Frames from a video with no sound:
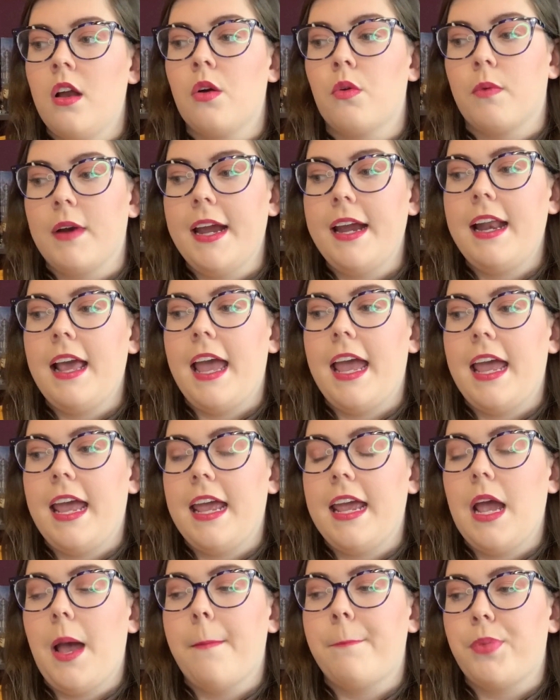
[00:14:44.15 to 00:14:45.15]
Read
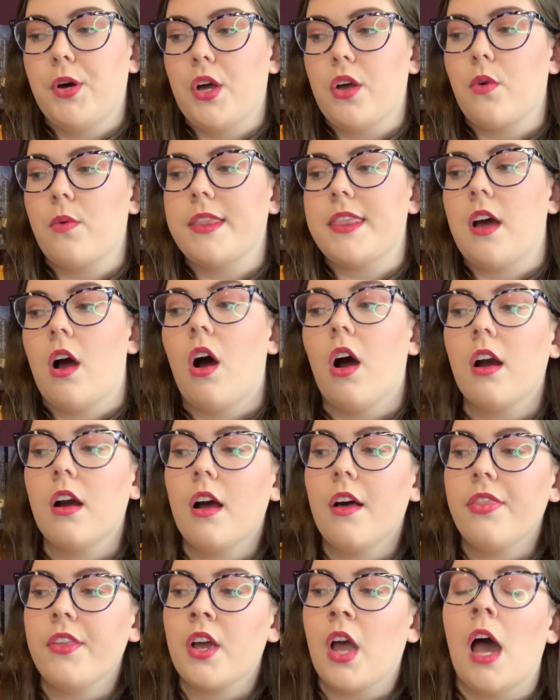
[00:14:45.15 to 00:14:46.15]
a book with the heart
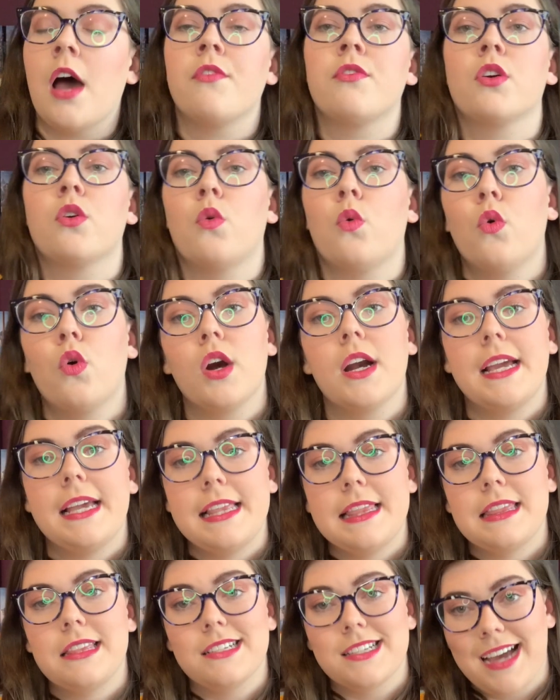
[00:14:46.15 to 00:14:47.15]
on the cover or
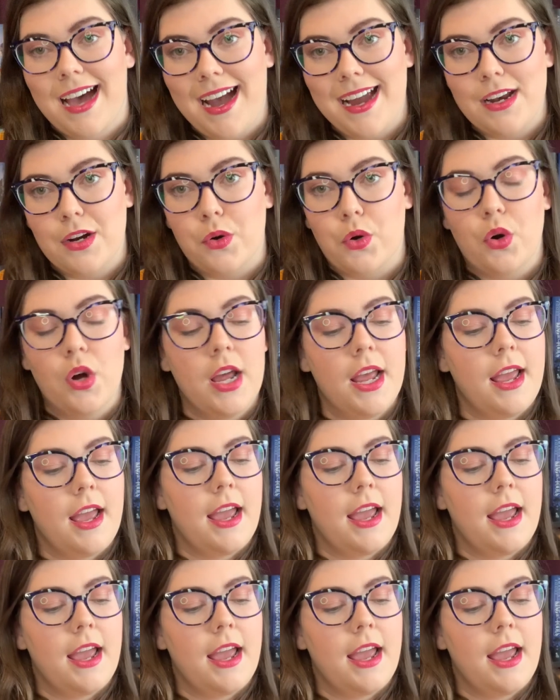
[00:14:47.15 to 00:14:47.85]
in the title.